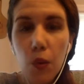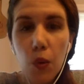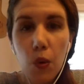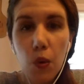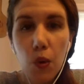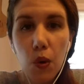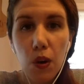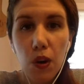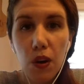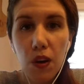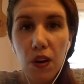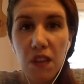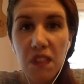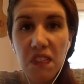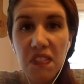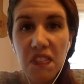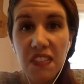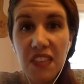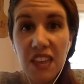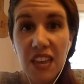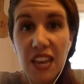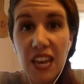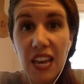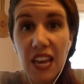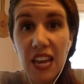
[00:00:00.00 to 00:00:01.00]
or
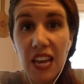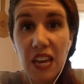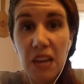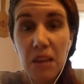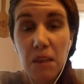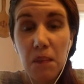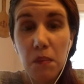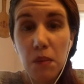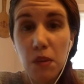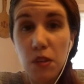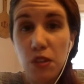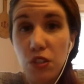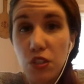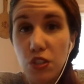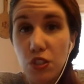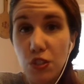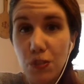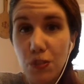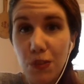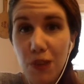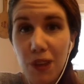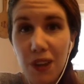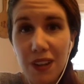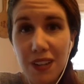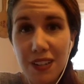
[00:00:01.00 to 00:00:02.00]
they purchase
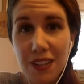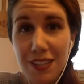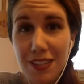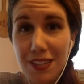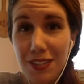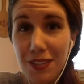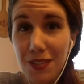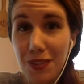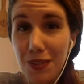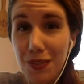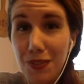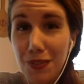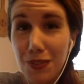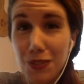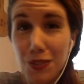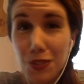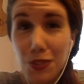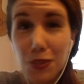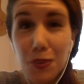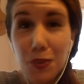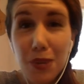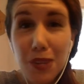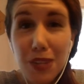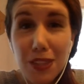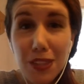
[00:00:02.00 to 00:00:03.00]
your product and they don't even
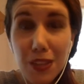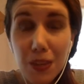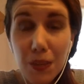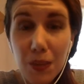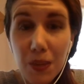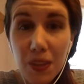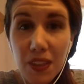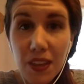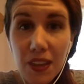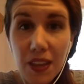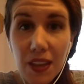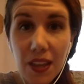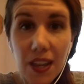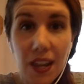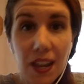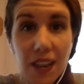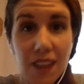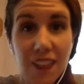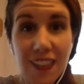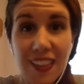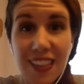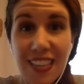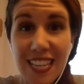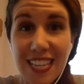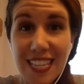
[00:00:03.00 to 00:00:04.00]
do anything with it,
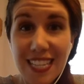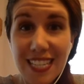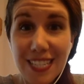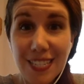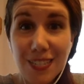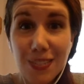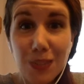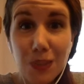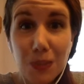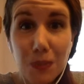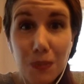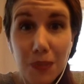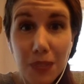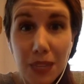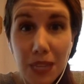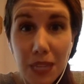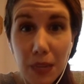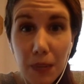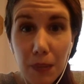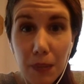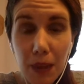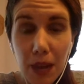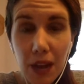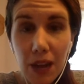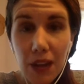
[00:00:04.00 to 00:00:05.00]
and then they still
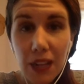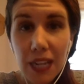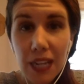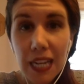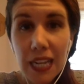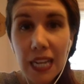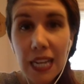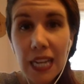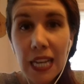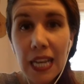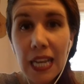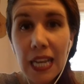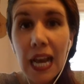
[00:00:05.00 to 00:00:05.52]
complain about it.